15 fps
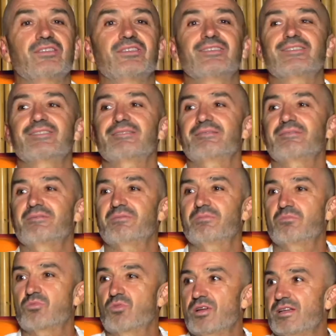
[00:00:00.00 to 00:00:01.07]
is
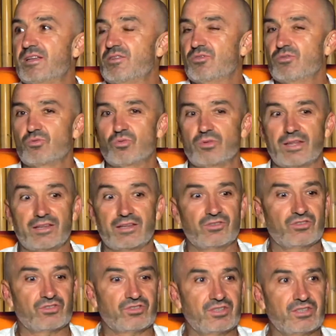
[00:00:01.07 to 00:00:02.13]
breaking through all that and
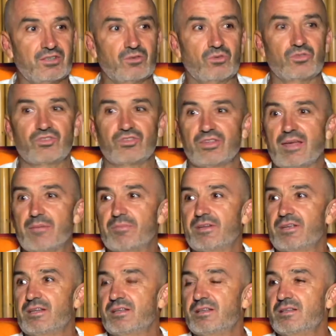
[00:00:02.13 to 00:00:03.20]
just seeing what's happening,